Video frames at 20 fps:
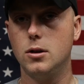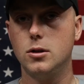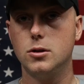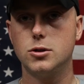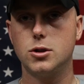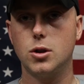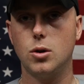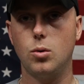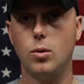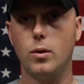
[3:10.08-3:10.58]

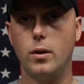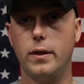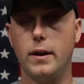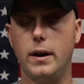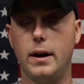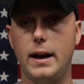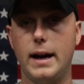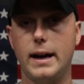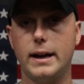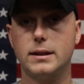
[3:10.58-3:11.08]
So
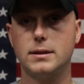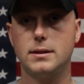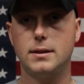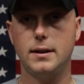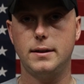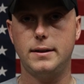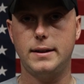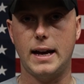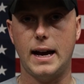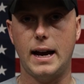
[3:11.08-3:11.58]
the
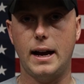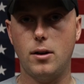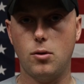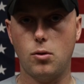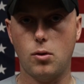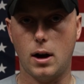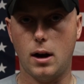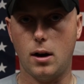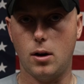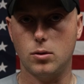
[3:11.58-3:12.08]
next 10
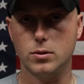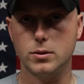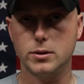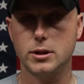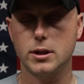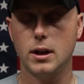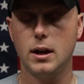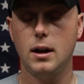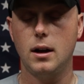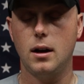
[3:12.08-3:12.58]

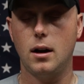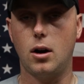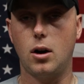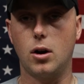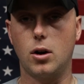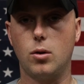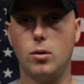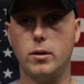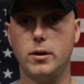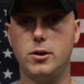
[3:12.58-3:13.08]
rounds
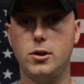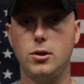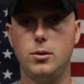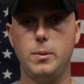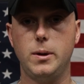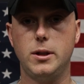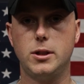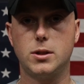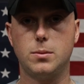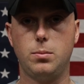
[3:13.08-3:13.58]
are going to
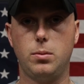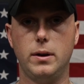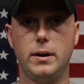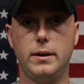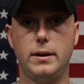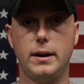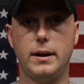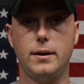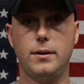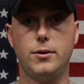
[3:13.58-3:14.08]
be
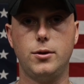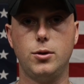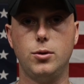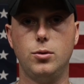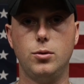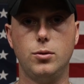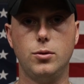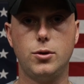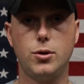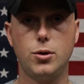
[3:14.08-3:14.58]
split
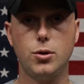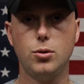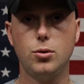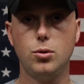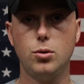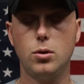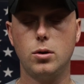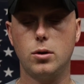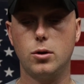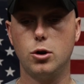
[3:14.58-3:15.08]
into
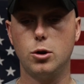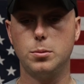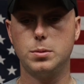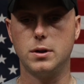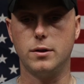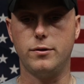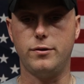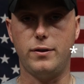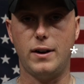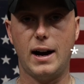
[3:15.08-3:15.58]
2
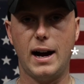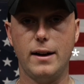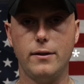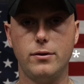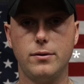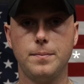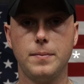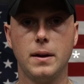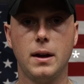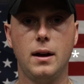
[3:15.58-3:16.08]
groups of
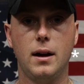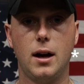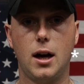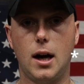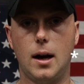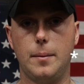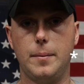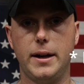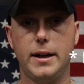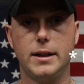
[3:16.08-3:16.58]
5.
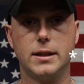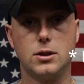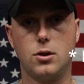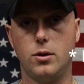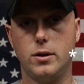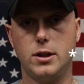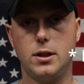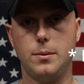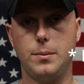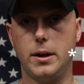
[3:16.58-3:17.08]
It is
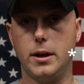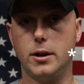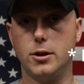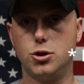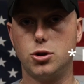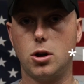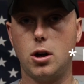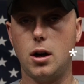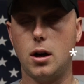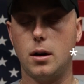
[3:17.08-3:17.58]
going to be a
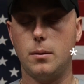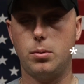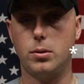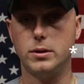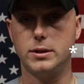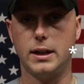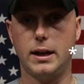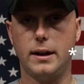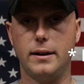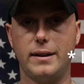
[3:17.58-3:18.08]
draw,
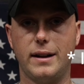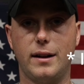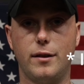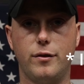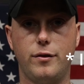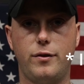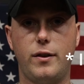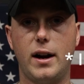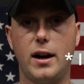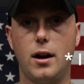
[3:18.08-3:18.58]
present,
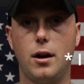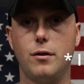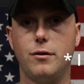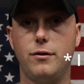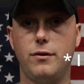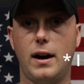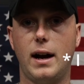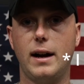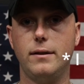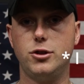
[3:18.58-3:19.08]
and fire
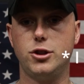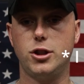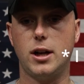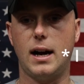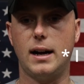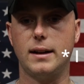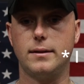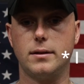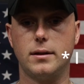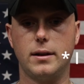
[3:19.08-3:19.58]
5
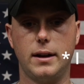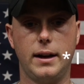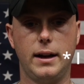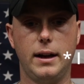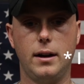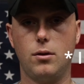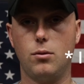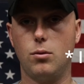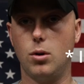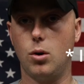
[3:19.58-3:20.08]
shots
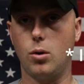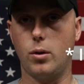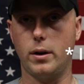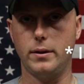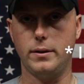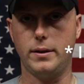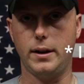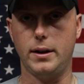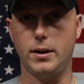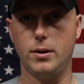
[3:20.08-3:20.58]
in a row
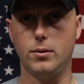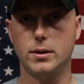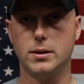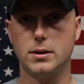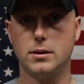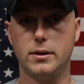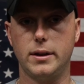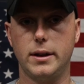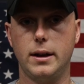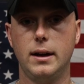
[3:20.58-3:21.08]

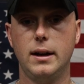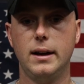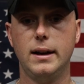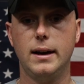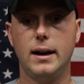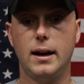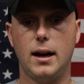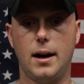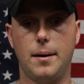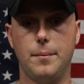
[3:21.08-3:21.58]
continuously.
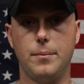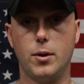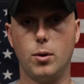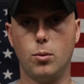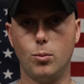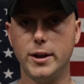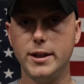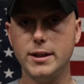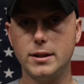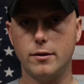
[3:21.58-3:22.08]

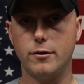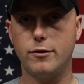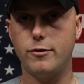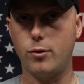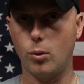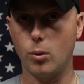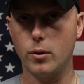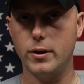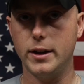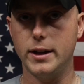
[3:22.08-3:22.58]
The reason
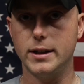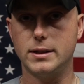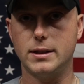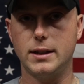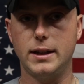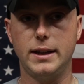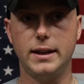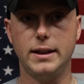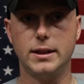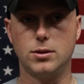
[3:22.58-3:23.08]
for this
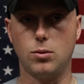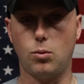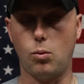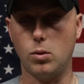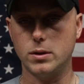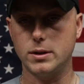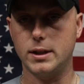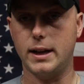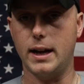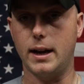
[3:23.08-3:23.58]
is,
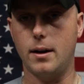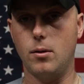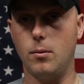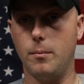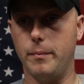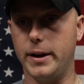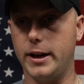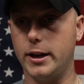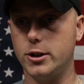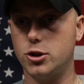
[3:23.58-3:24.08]
once
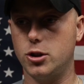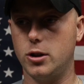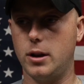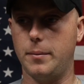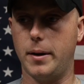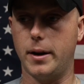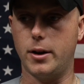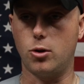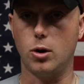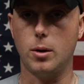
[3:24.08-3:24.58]
again, making sure
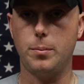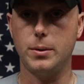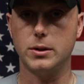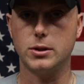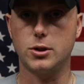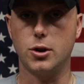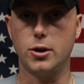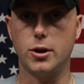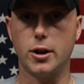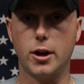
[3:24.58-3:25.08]
that my grip
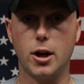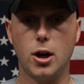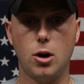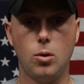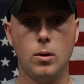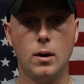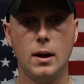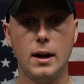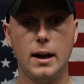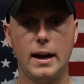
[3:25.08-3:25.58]
is good to
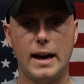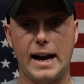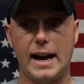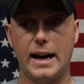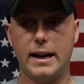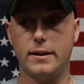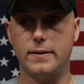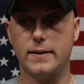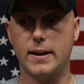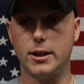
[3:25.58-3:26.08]
go.
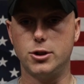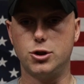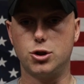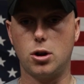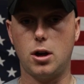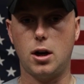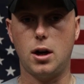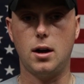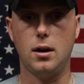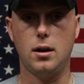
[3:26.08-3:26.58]
Adding that
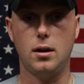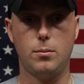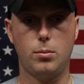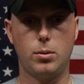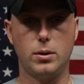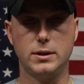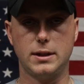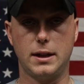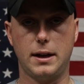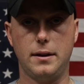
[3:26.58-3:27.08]
draw,
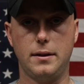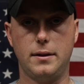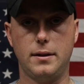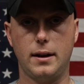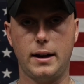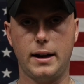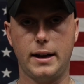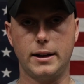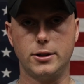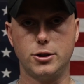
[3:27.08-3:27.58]

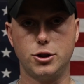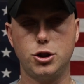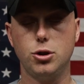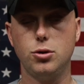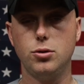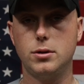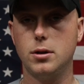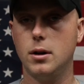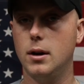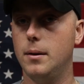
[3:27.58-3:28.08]
present, and
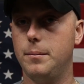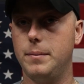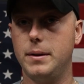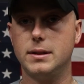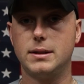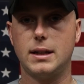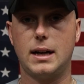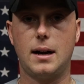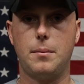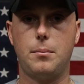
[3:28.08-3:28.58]
shoot
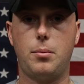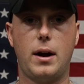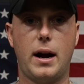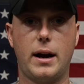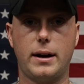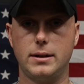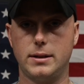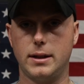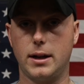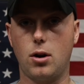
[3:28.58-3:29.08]
means that I'm
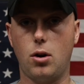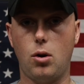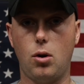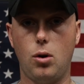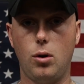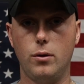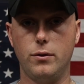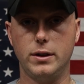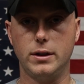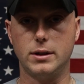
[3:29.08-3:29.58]
practicing
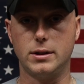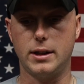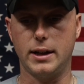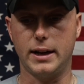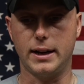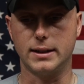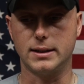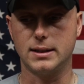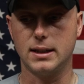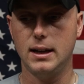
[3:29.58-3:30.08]
all of these
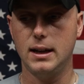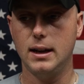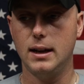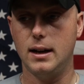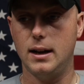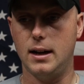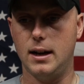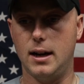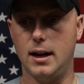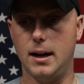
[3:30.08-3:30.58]
things
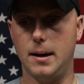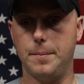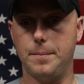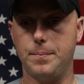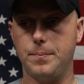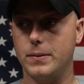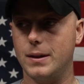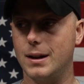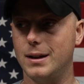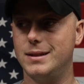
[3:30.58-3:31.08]

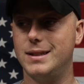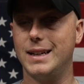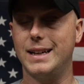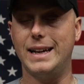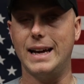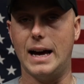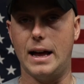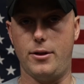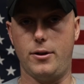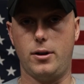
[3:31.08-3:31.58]

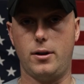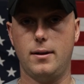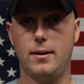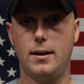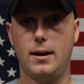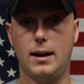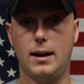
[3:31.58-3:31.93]
together.